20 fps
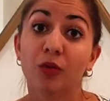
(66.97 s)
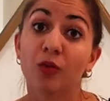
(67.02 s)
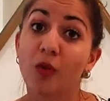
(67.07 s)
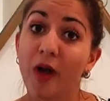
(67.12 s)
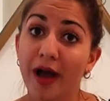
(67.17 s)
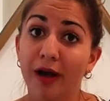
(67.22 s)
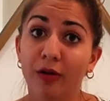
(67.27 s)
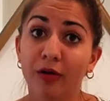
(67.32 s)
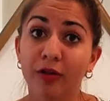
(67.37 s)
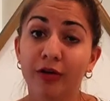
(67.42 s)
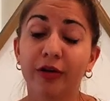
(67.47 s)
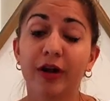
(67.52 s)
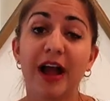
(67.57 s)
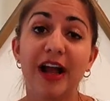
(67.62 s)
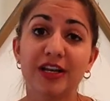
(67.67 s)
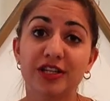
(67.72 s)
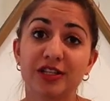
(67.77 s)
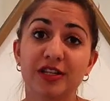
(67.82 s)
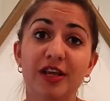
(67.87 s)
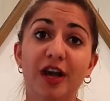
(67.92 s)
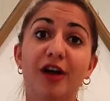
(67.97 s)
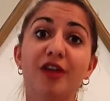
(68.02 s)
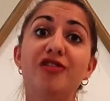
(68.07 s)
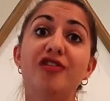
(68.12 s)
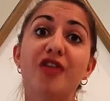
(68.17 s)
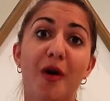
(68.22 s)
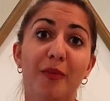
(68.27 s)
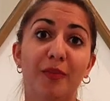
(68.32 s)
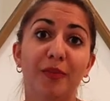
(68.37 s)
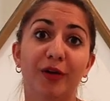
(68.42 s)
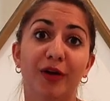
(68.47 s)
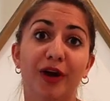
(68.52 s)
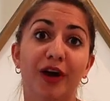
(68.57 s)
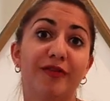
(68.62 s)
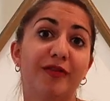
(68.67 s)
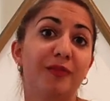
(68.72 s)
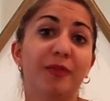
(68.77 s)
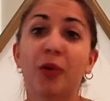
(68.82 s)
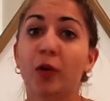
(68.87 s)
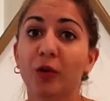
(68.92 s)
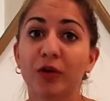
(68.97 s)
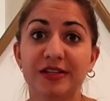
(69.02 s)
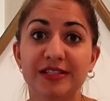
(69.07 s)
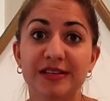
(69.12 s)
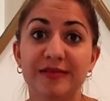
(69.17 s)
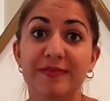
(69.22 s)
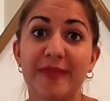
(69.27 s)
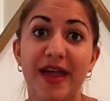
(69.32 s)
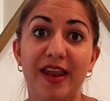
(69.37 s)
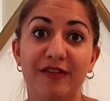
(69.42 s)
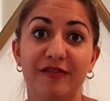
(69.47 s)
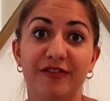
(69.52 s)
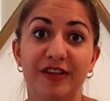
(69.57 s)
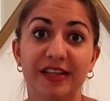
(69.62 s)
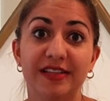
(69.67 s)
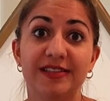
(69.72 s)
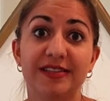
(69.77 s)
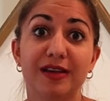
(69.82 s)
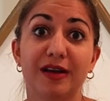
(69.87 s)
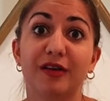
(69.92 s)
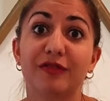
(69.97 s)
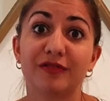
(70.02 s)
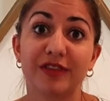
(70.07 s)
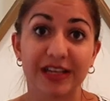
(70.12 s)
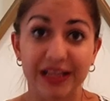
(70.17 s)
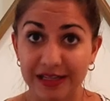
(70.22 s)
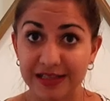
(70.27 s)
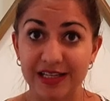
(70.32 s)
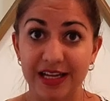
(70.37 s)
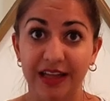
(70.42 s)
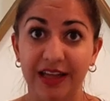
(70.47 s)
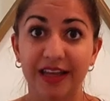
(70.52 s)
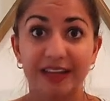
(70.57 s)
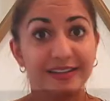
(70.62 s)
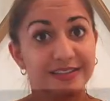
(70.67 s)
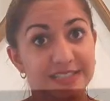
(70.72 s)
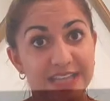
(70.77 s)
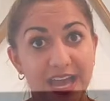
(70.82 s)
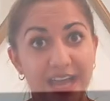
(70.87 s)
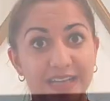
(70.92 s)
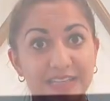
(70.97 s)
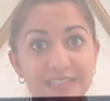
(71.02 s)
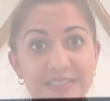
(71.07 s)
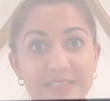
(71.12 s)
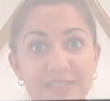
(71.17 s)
Well, there are actually a number of important benefits of eating insects.